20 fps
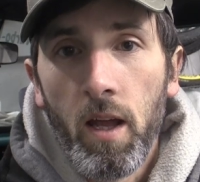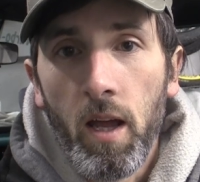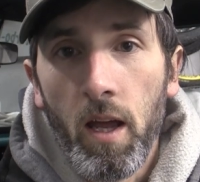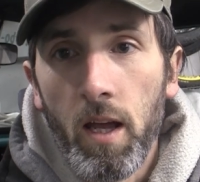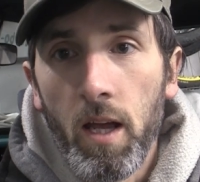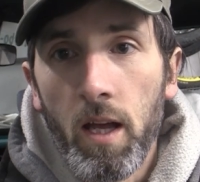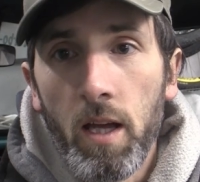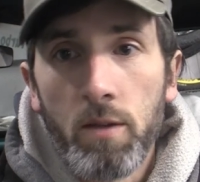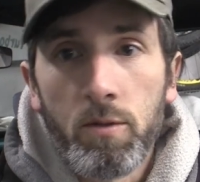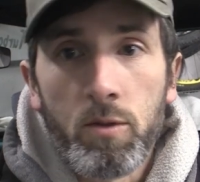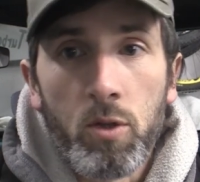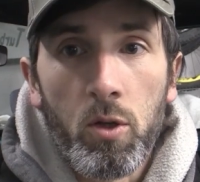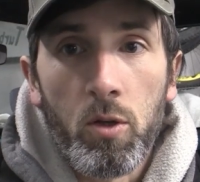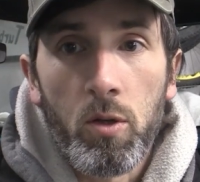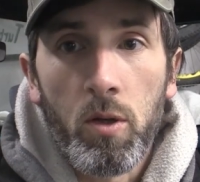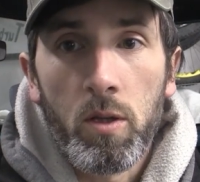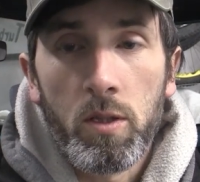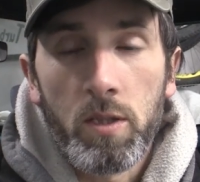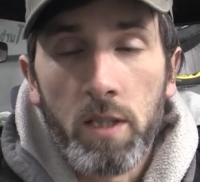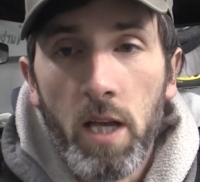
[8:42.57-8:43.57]

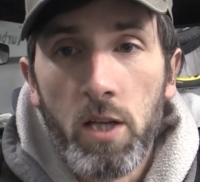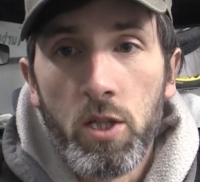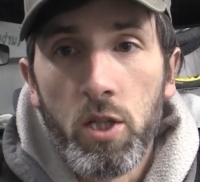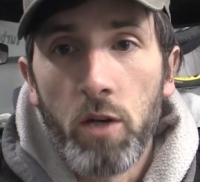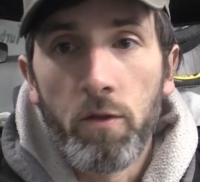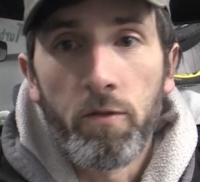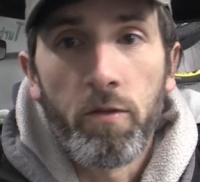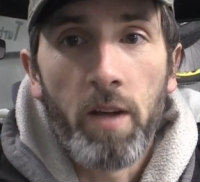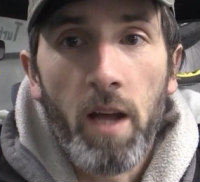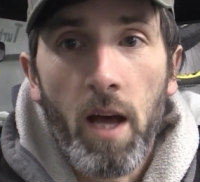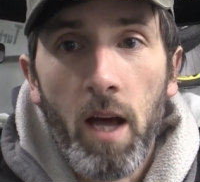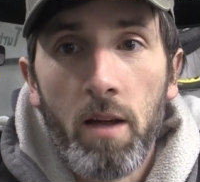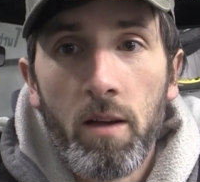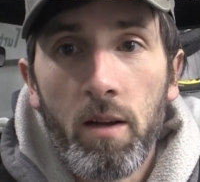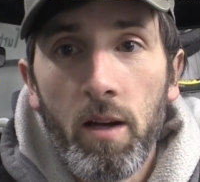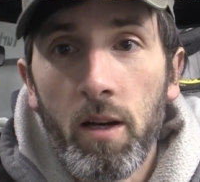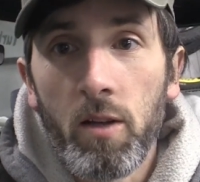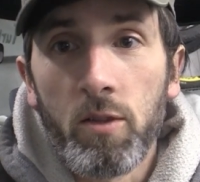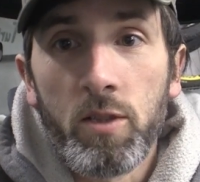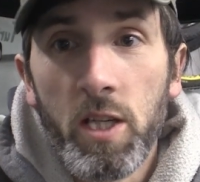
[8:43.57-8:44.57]
So stay tuned for that,
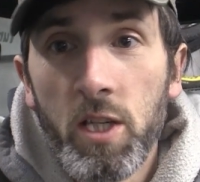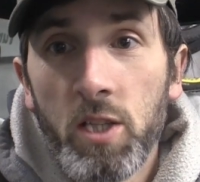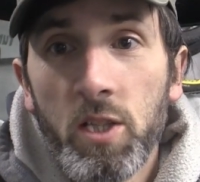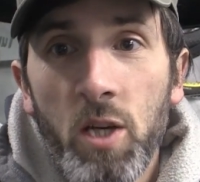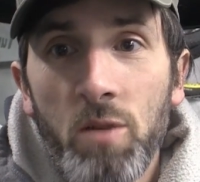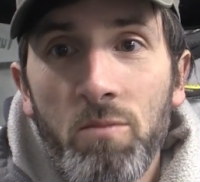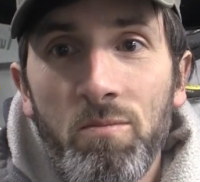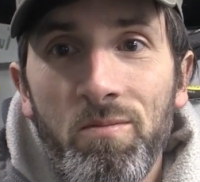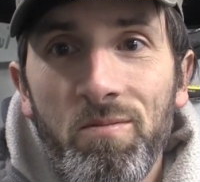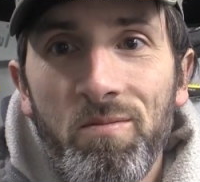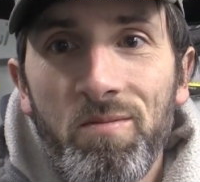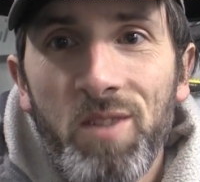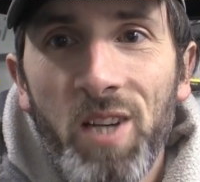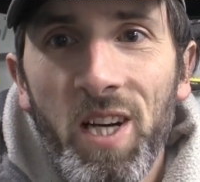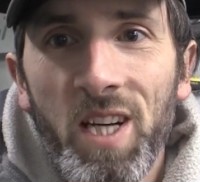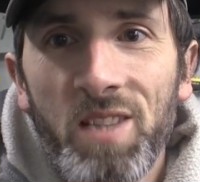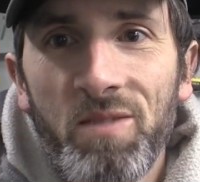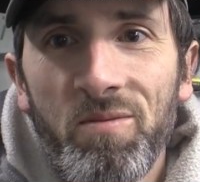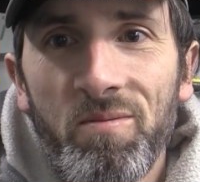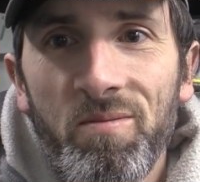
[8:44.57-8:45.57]
and I'll see you soon.
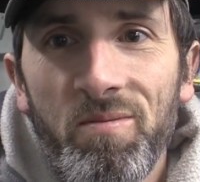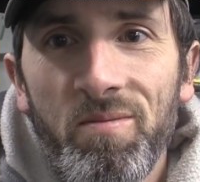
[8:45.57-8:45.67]
Cheers.